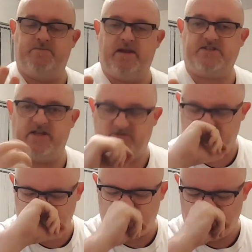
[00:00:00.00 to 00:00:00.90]
A bit of
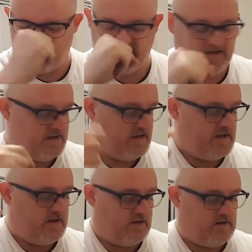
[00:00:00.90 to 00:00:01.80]
citrus there,
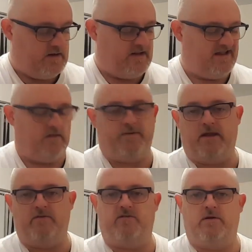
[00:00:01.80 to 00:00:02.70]
a little
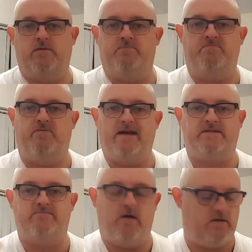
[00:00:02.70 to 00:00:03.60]
bit of
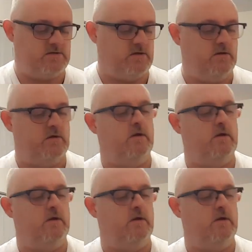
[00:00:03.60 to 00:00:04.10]
bread malt.